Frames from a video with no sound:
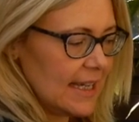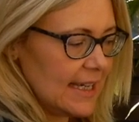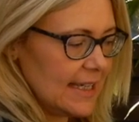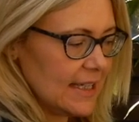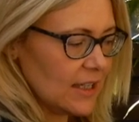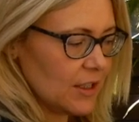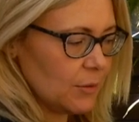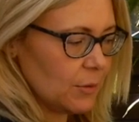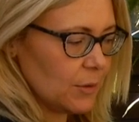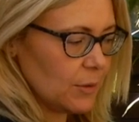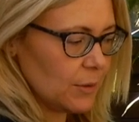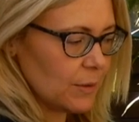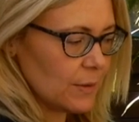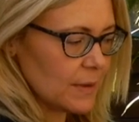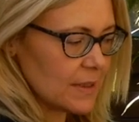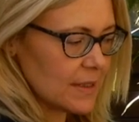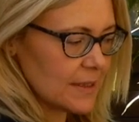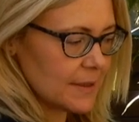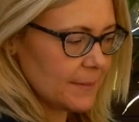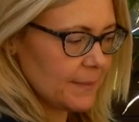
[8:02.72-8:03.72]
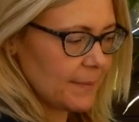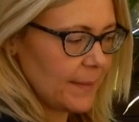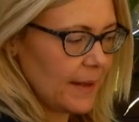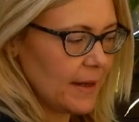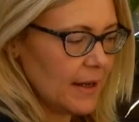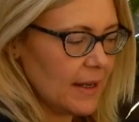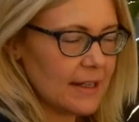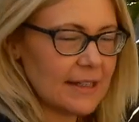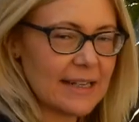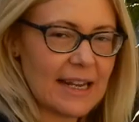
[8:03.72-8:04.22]
equals.
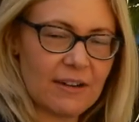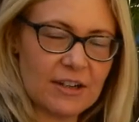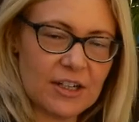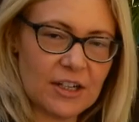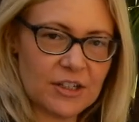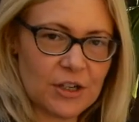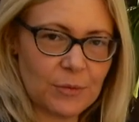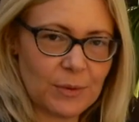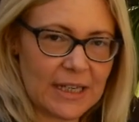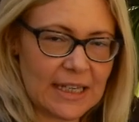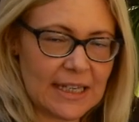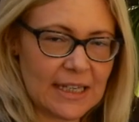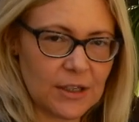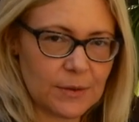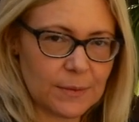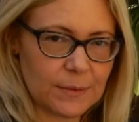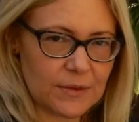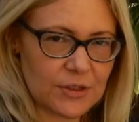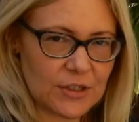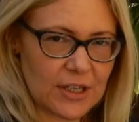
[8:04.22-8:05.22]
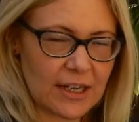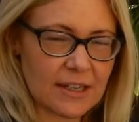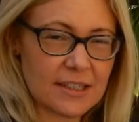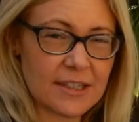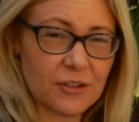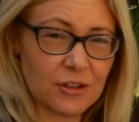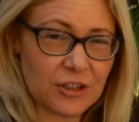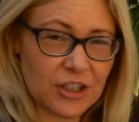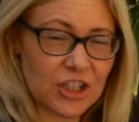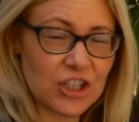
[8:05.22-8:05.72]
Now I don't know what it equals yet
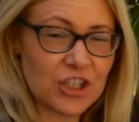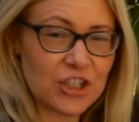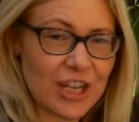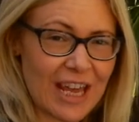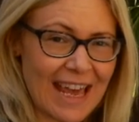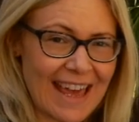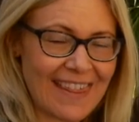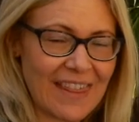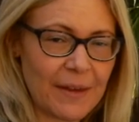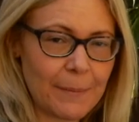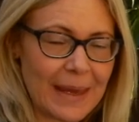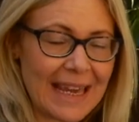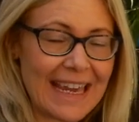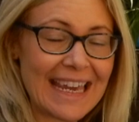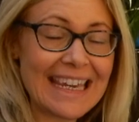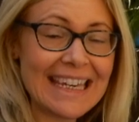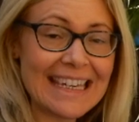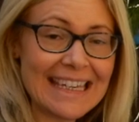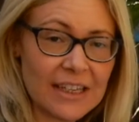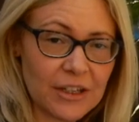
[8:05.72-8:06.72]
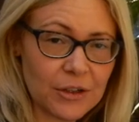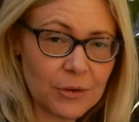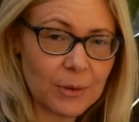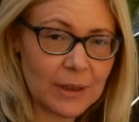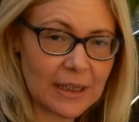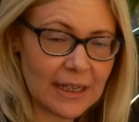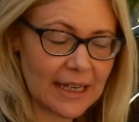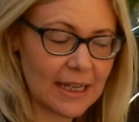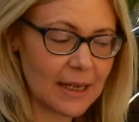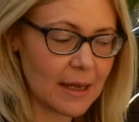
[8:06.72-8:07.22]
because I've got to share them
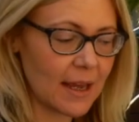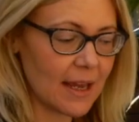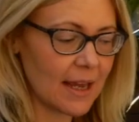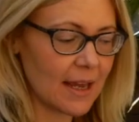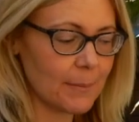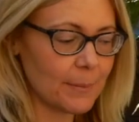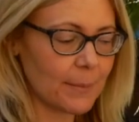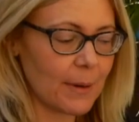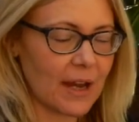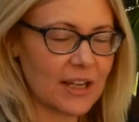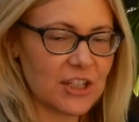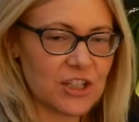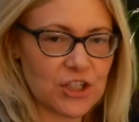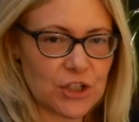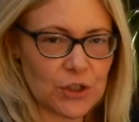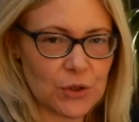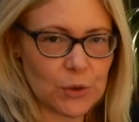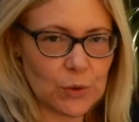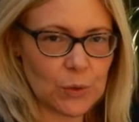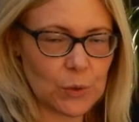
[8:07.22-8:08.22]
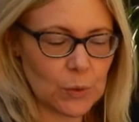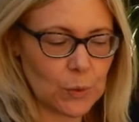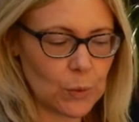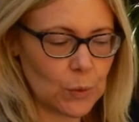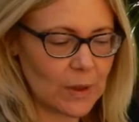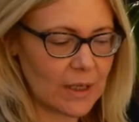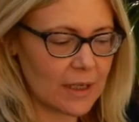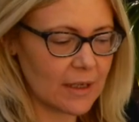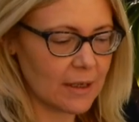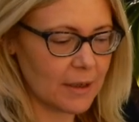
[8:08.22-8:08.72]
equally by two
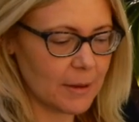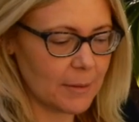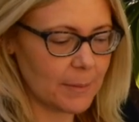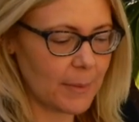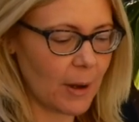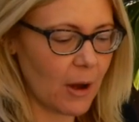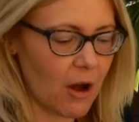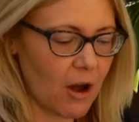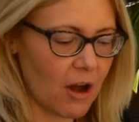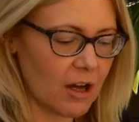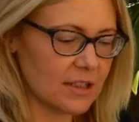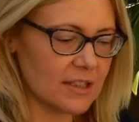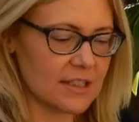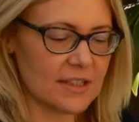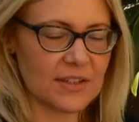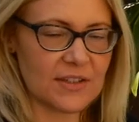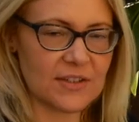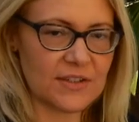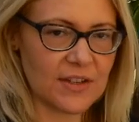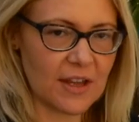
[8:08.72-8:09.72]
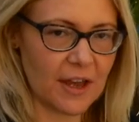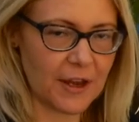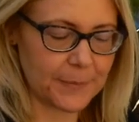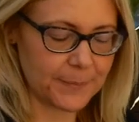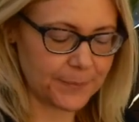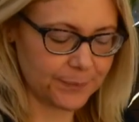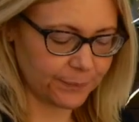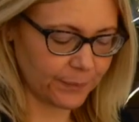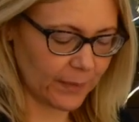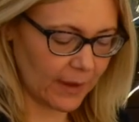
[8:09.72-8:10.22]
parts. So
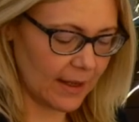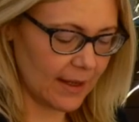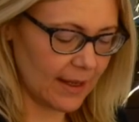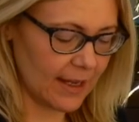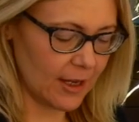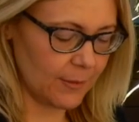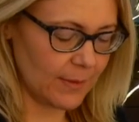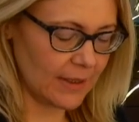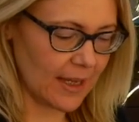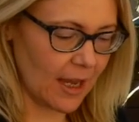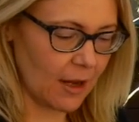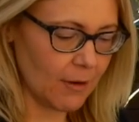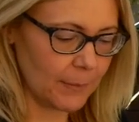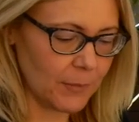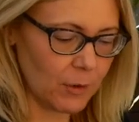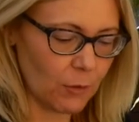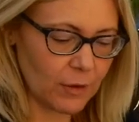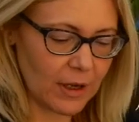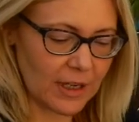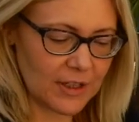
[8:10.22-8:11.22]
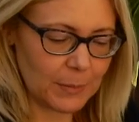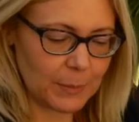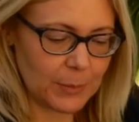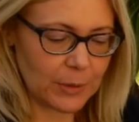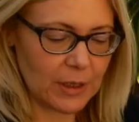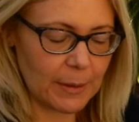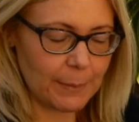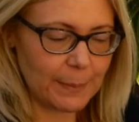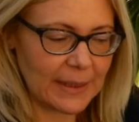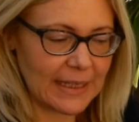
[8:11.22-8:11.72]
here we go. I'm not going to
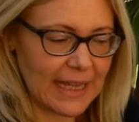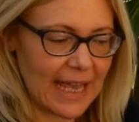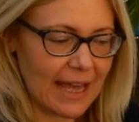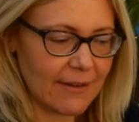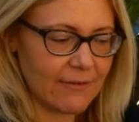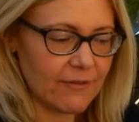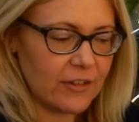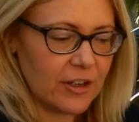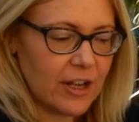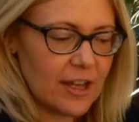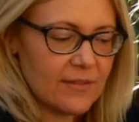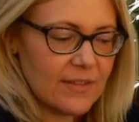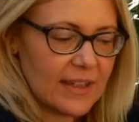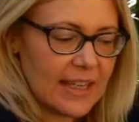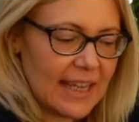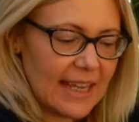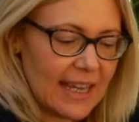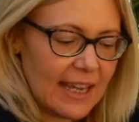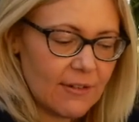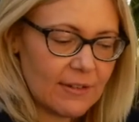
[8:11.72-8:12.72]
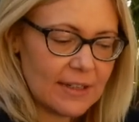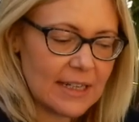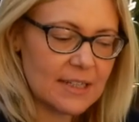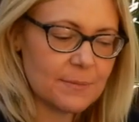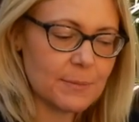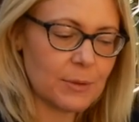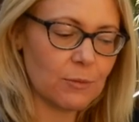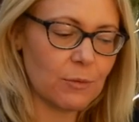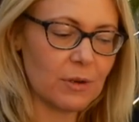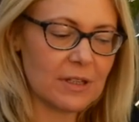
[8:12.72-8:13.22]
put a big handful over here and
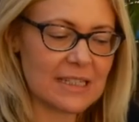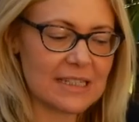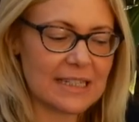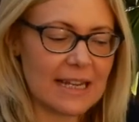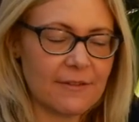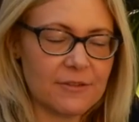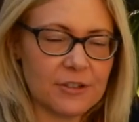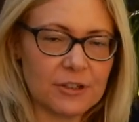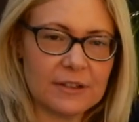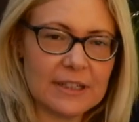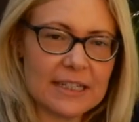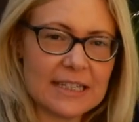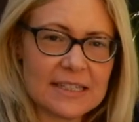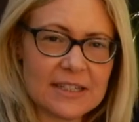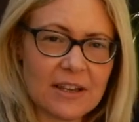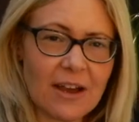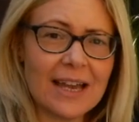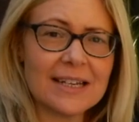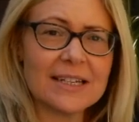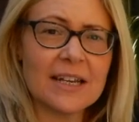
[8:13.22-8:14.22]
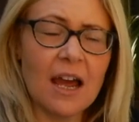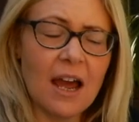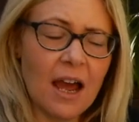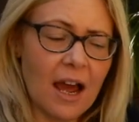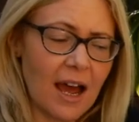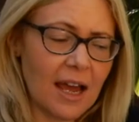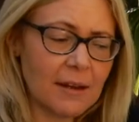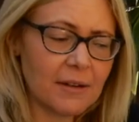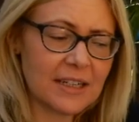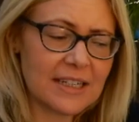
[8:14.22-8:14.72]
then put what's left on this side.
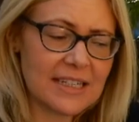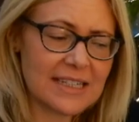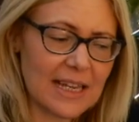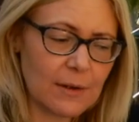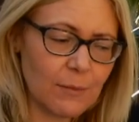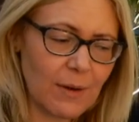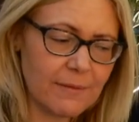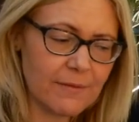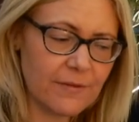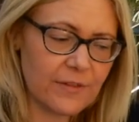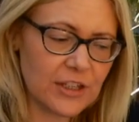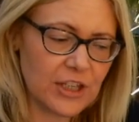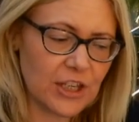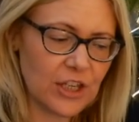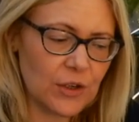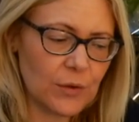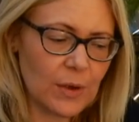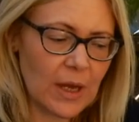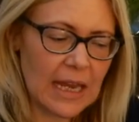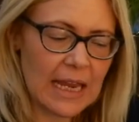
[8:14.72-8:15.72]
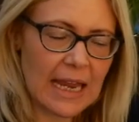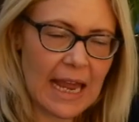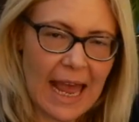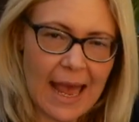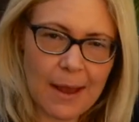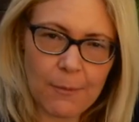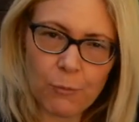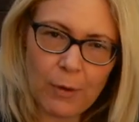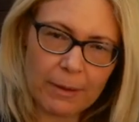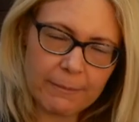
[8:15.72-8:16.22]
I'm going to say one for you
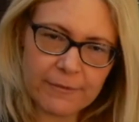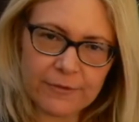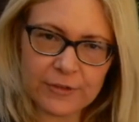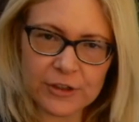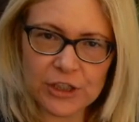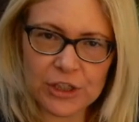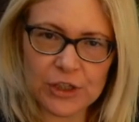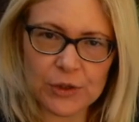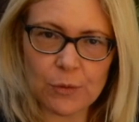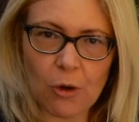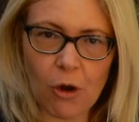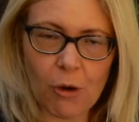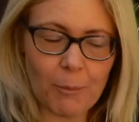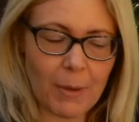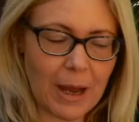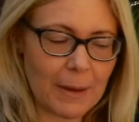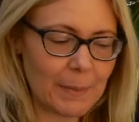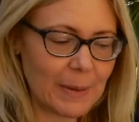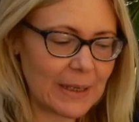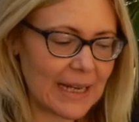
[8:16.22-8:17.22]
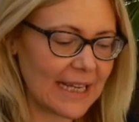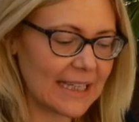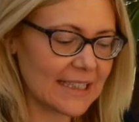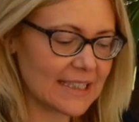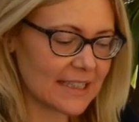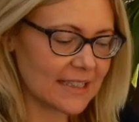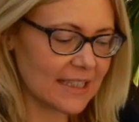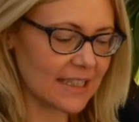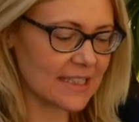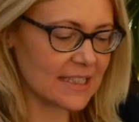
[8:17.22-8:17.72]
and one for you on my
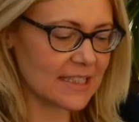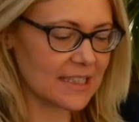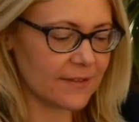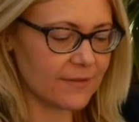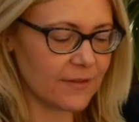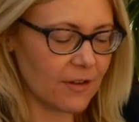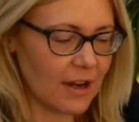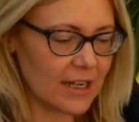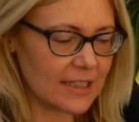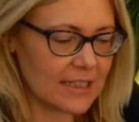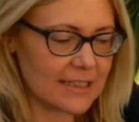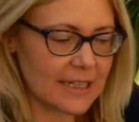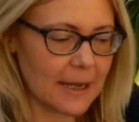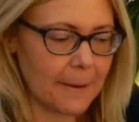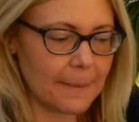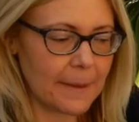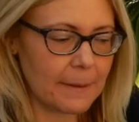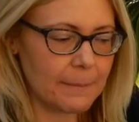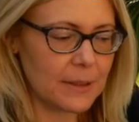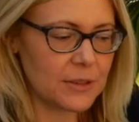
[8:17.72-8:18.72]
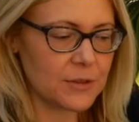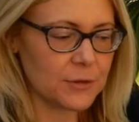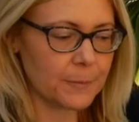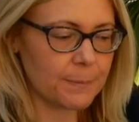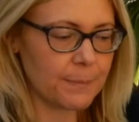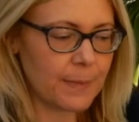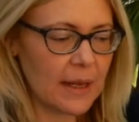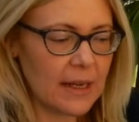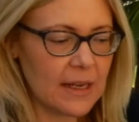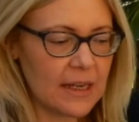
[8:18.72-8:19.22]
plate that's divided up the middle.
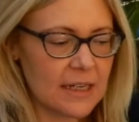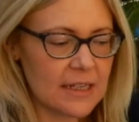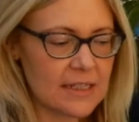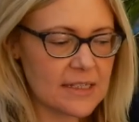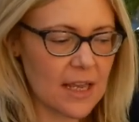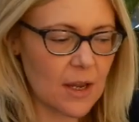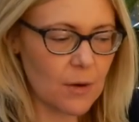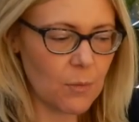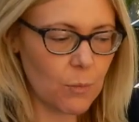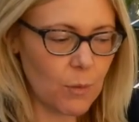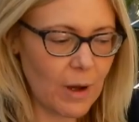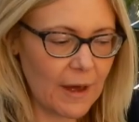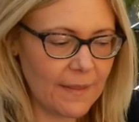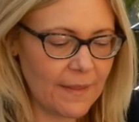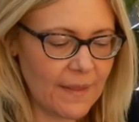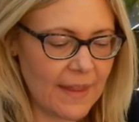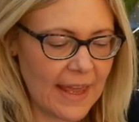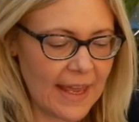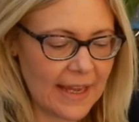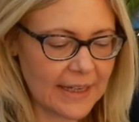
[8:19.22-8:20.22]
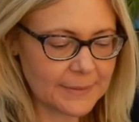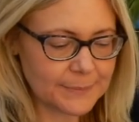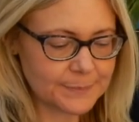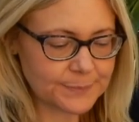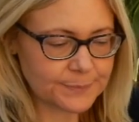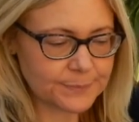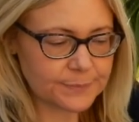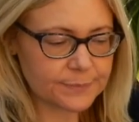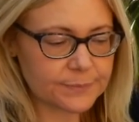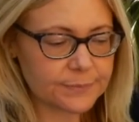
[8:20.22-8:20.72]
So one there,
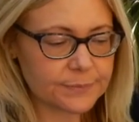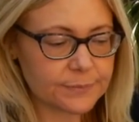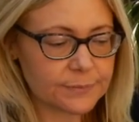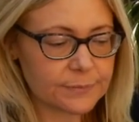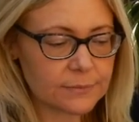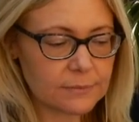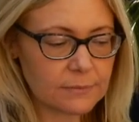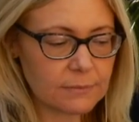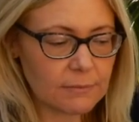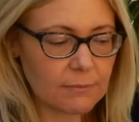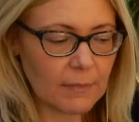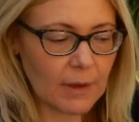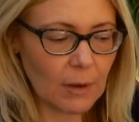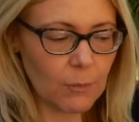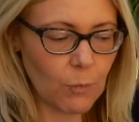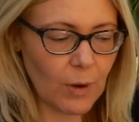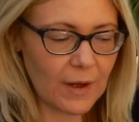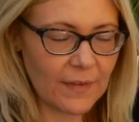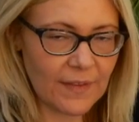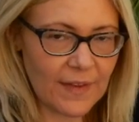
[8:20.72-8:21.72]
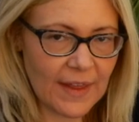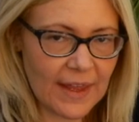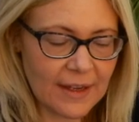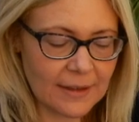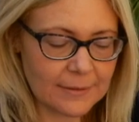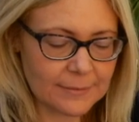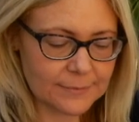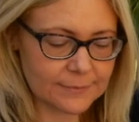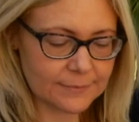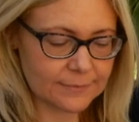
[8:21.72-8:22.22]
one
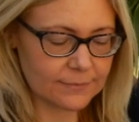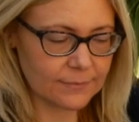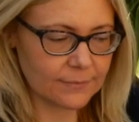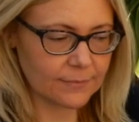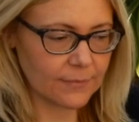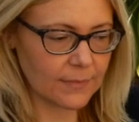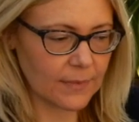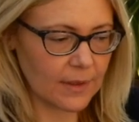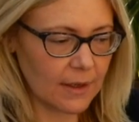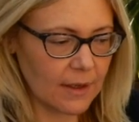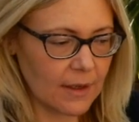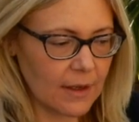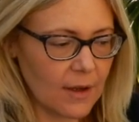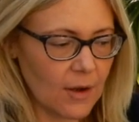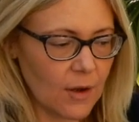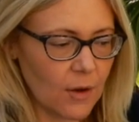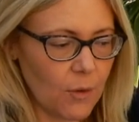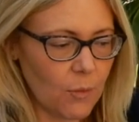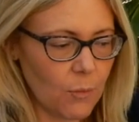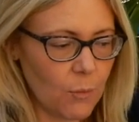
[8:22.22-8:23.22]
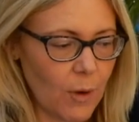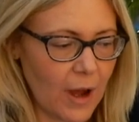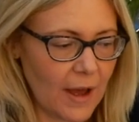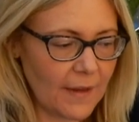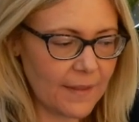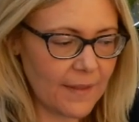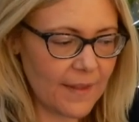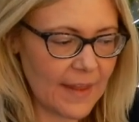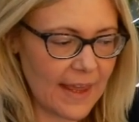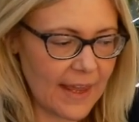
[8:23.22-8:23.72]
there,
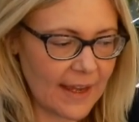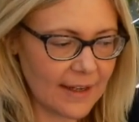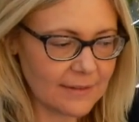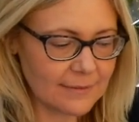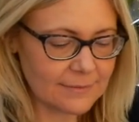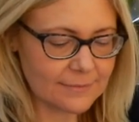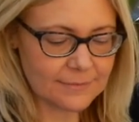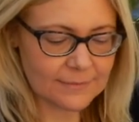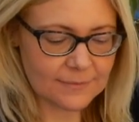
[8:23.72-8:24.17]
one there,